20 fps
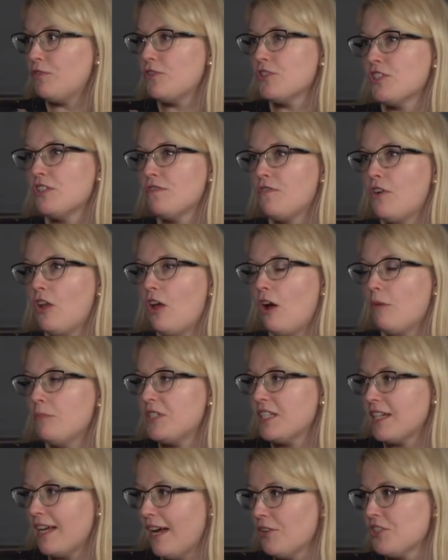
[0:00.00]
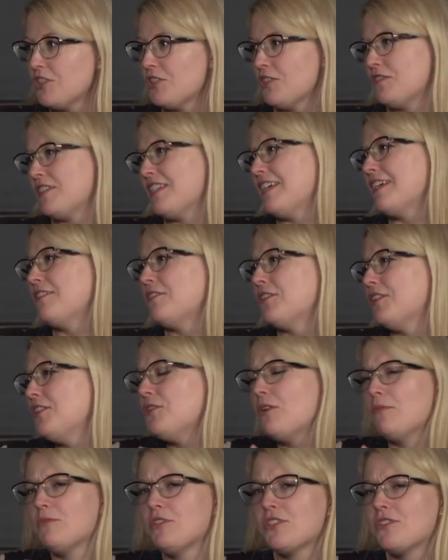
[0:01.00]
first of all, opting out, so saying, you
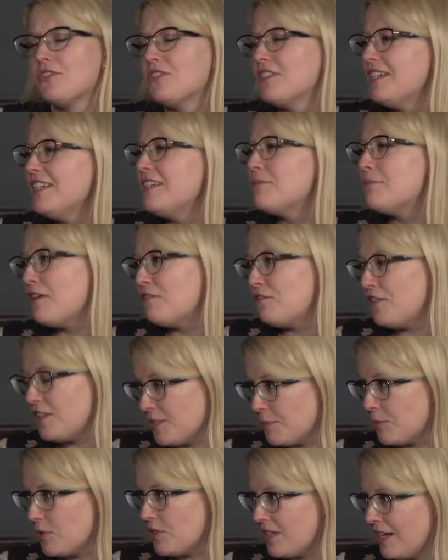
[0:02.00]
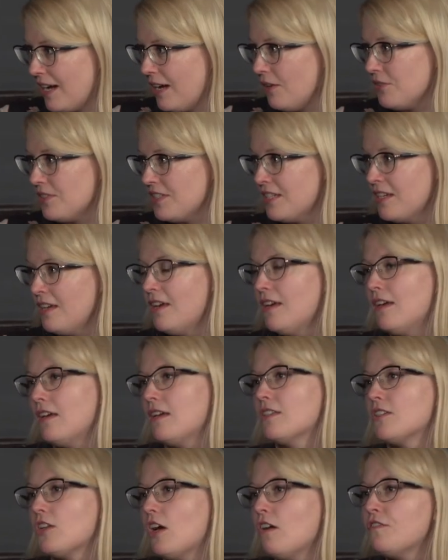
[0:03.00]
know, I'm just going to delete my Facebook account,
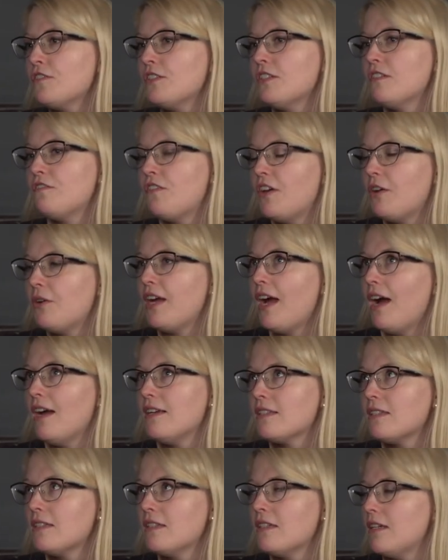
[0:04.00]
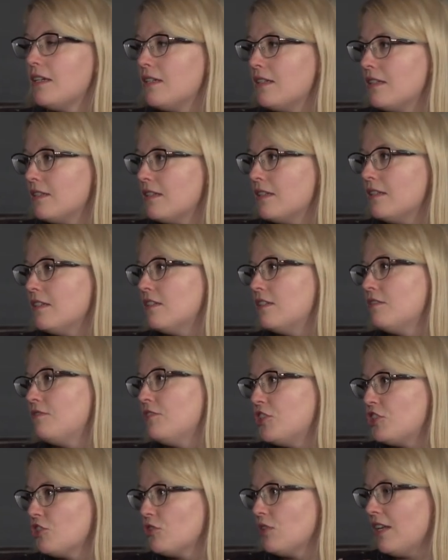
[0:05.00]
is often a very isolated and
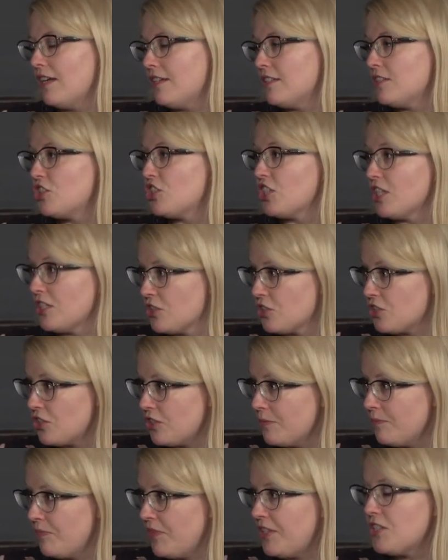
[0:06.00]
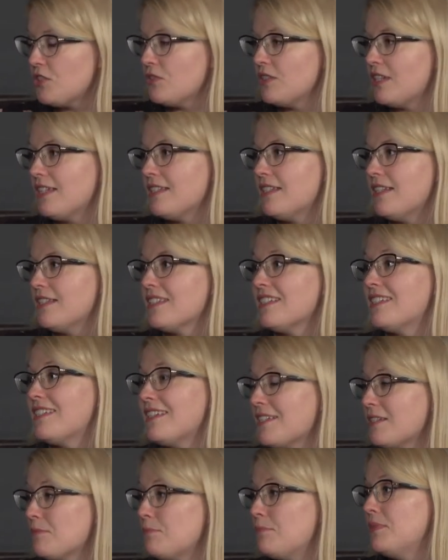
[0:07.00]
individualized gesture. And so in that sense, it
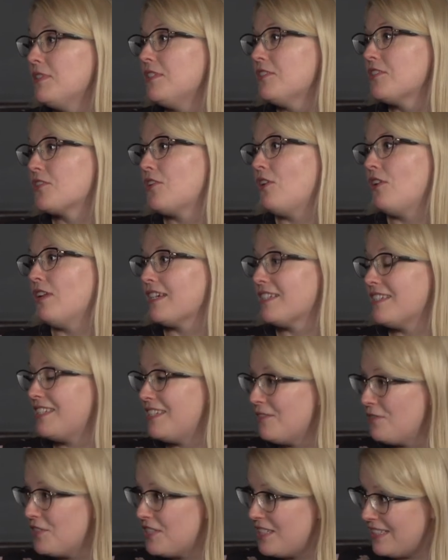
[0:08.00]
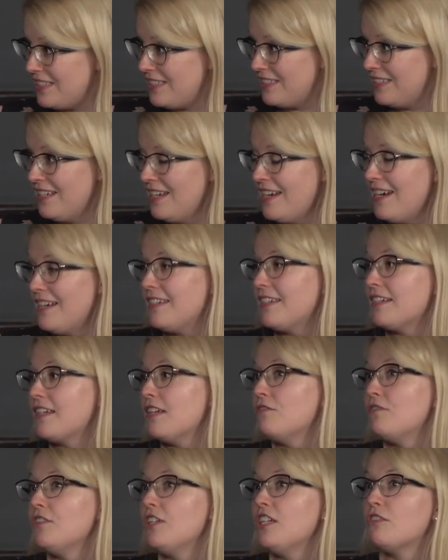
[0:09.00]
doesn't build a collectivity that
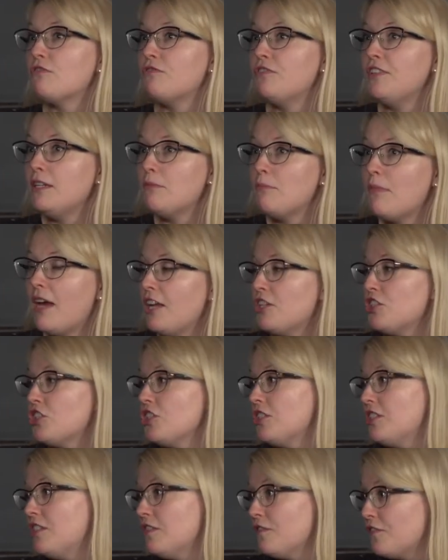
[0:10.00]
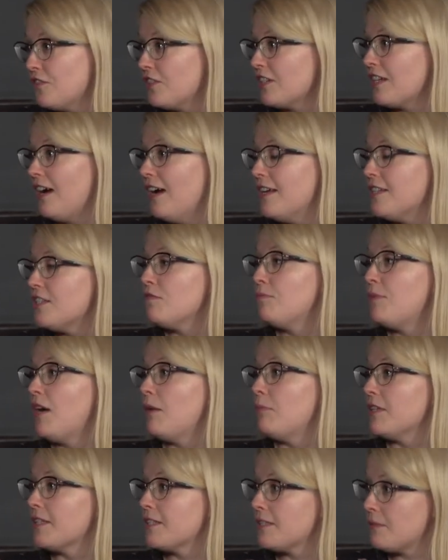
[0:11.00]
can really reimagine different kinds of
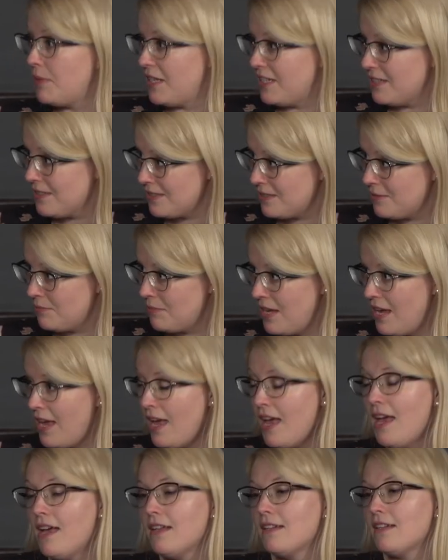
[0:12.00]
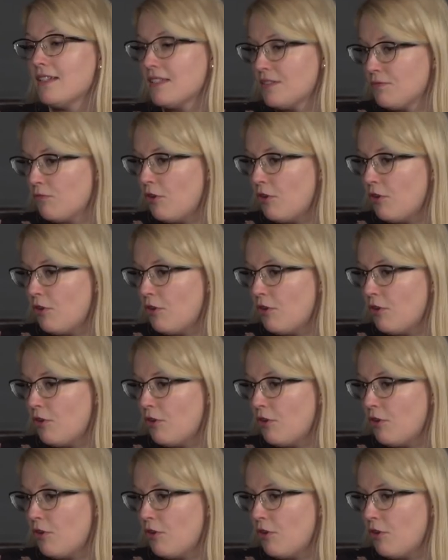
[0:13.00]
public space. That's